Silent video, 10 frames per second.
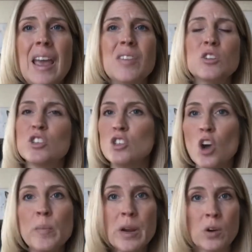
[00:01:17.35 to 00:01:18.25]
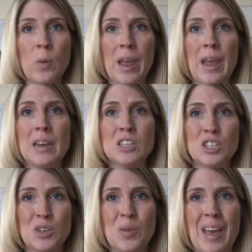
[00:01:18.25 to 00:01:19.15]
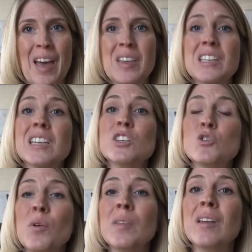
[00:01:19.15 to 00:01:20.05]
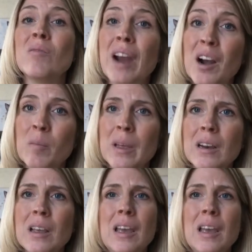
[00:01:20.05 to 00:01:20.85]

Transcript: and there's no better way to do that than to control the environment.